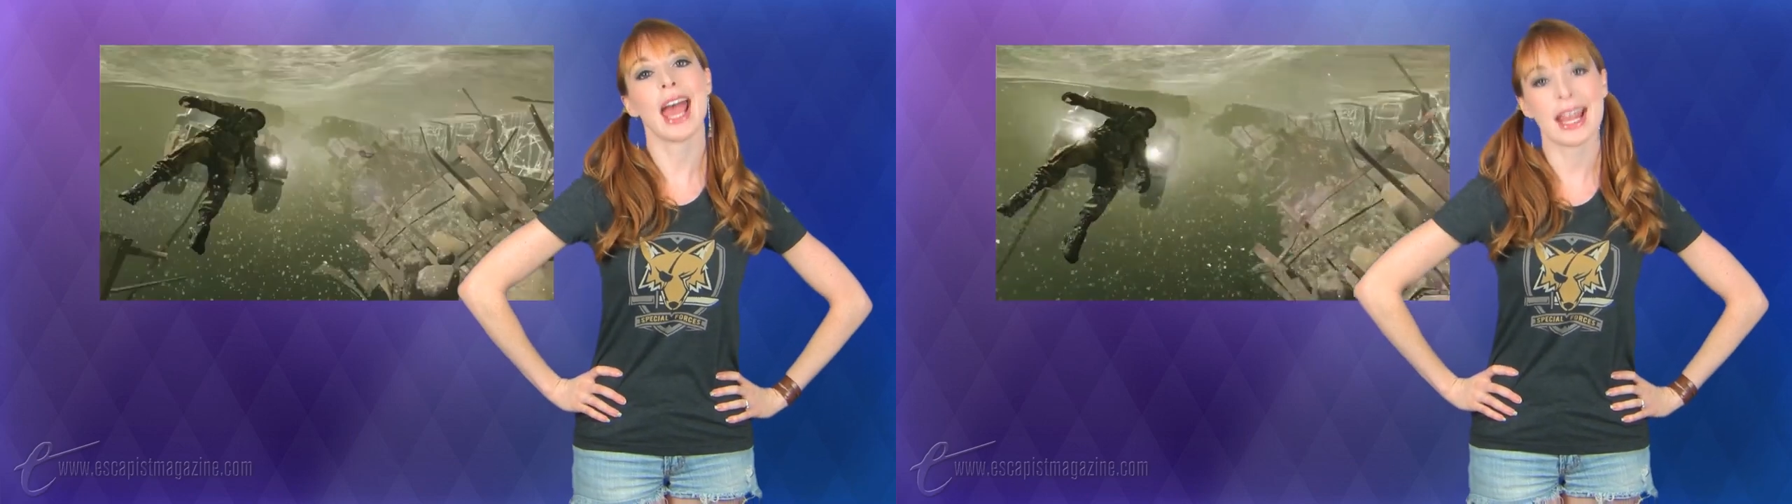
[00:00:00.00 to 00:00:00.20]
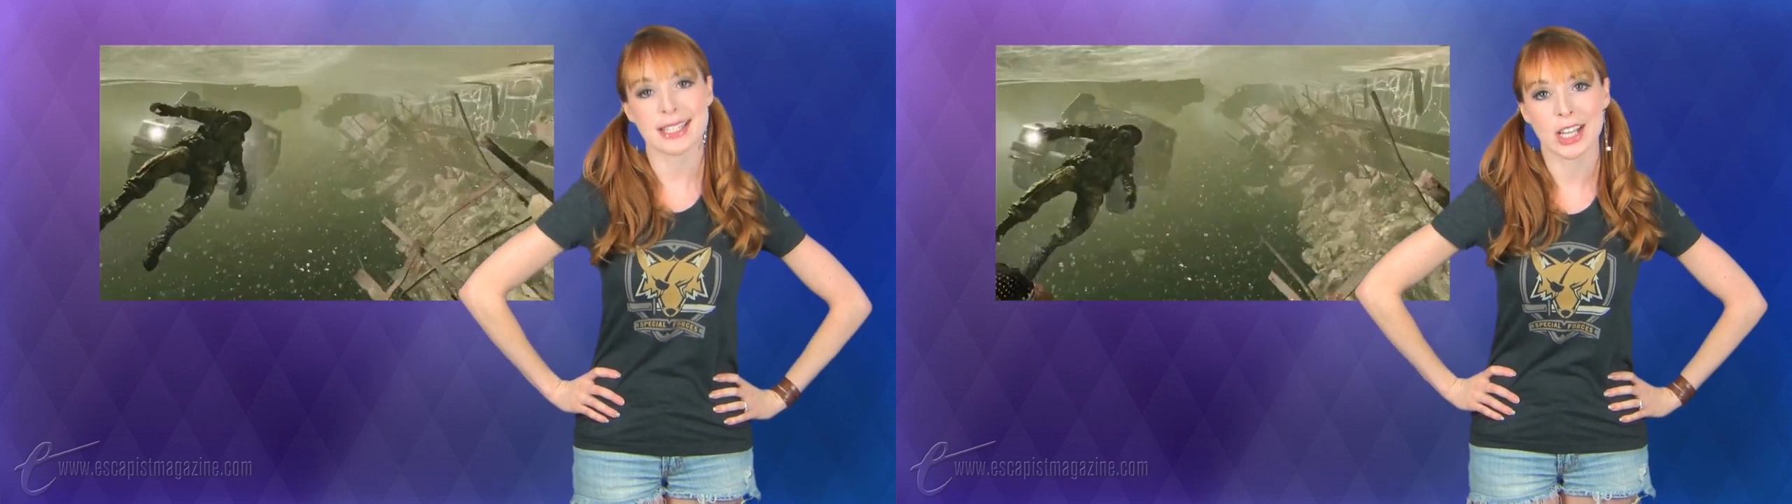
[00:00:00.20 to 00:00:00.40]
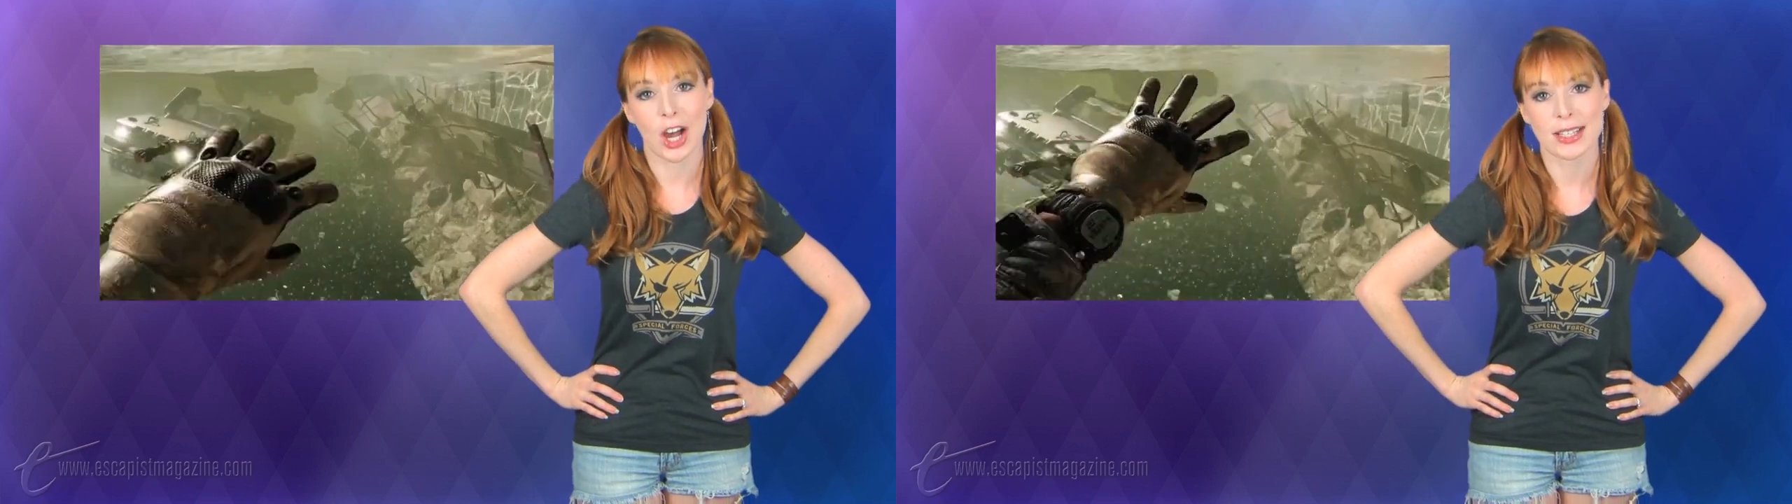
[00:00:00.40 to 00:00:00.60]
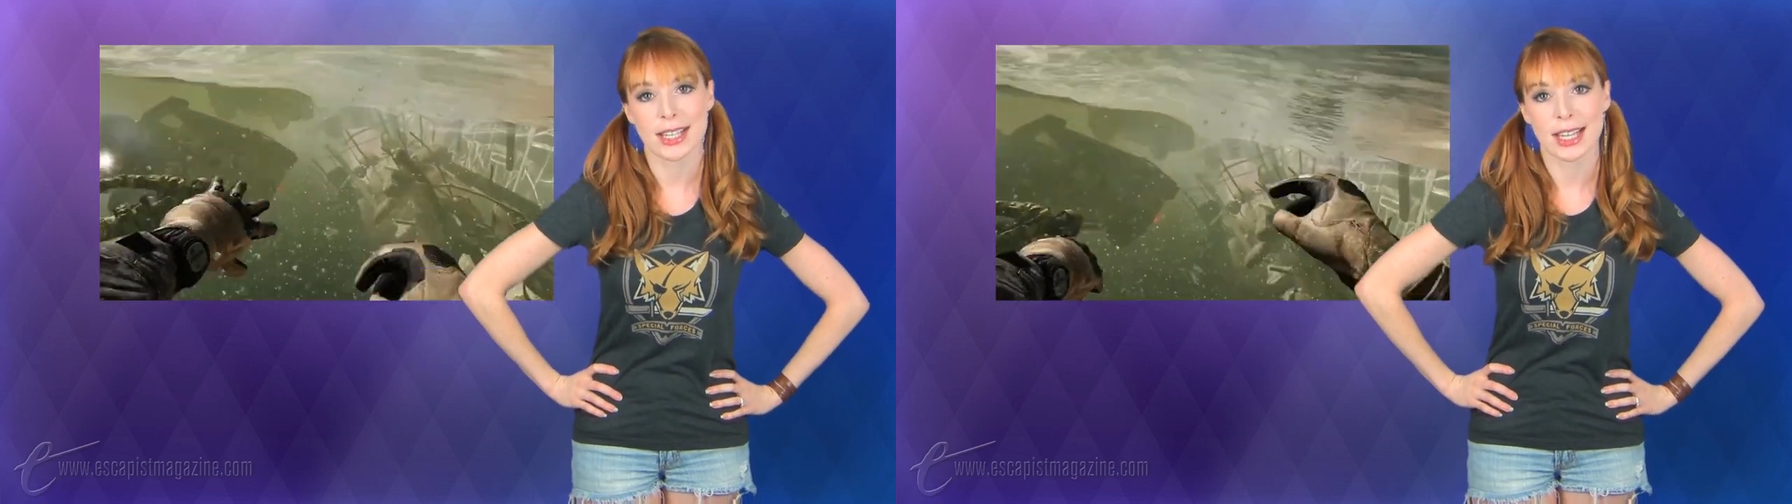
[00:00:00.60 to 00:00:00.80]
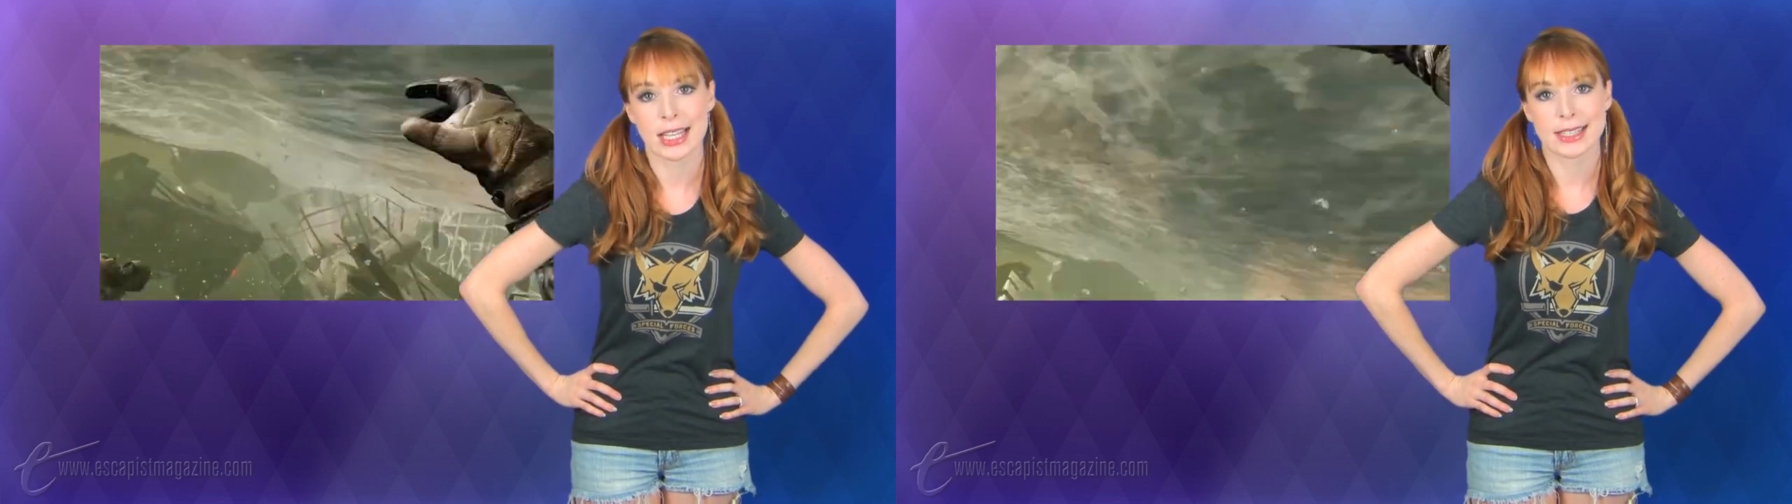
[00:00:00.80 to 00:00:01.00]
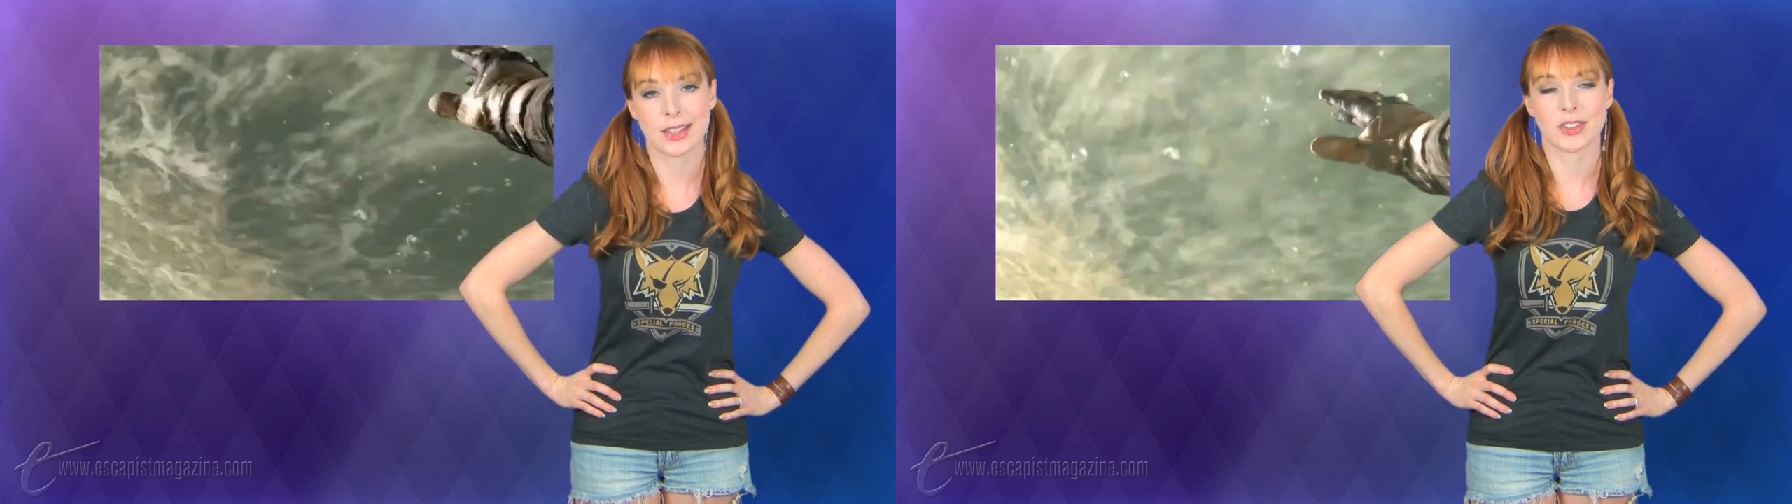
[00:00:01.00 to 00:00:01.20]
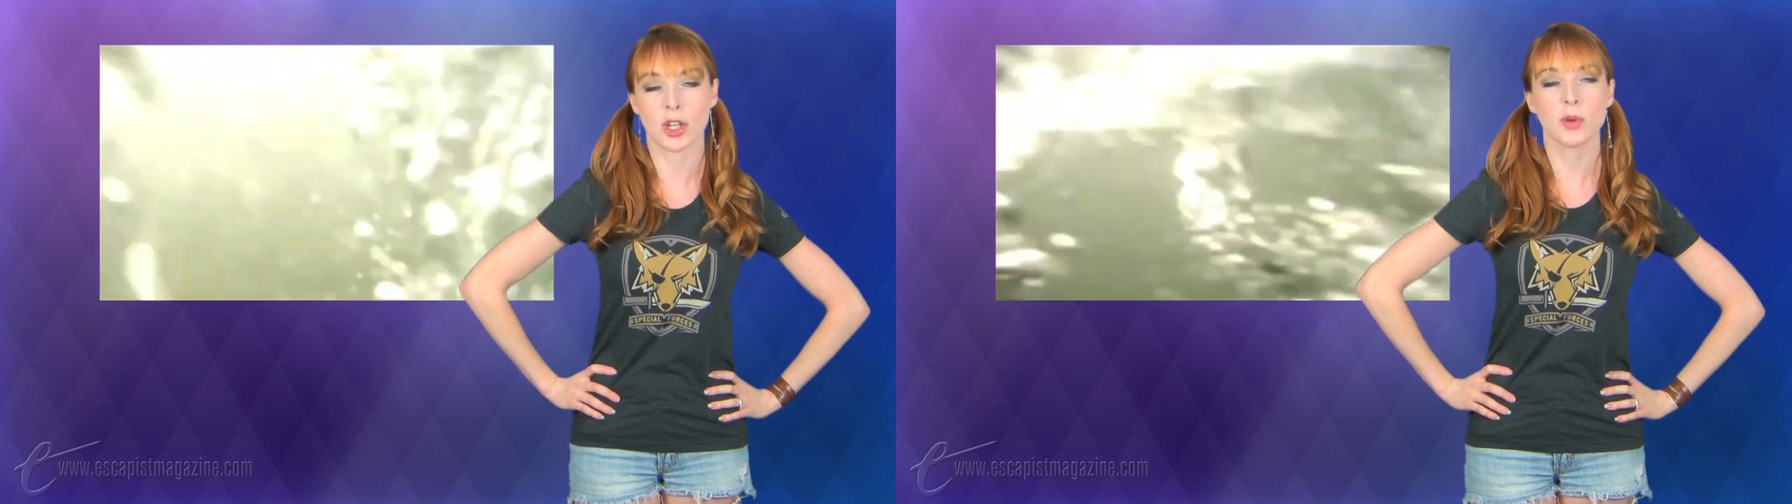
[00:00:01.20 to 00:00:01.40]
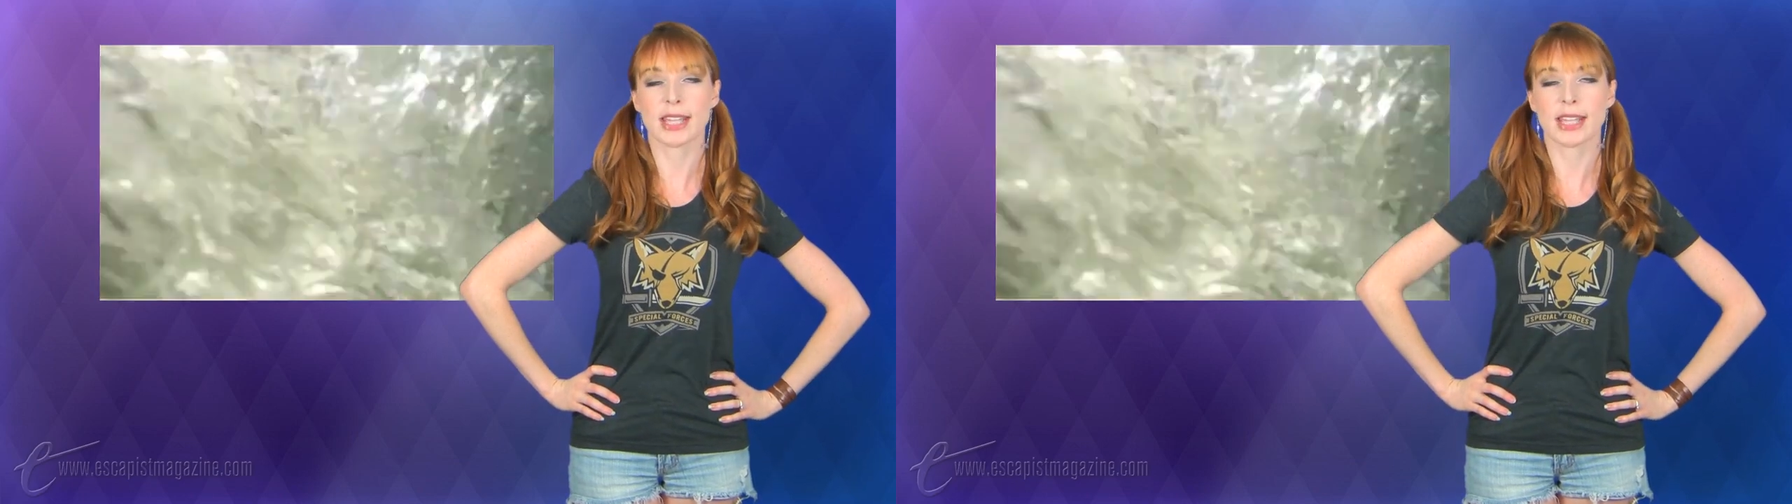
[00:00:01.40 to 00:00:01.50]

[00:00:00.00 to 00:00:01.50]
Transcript: end to COD taking itself so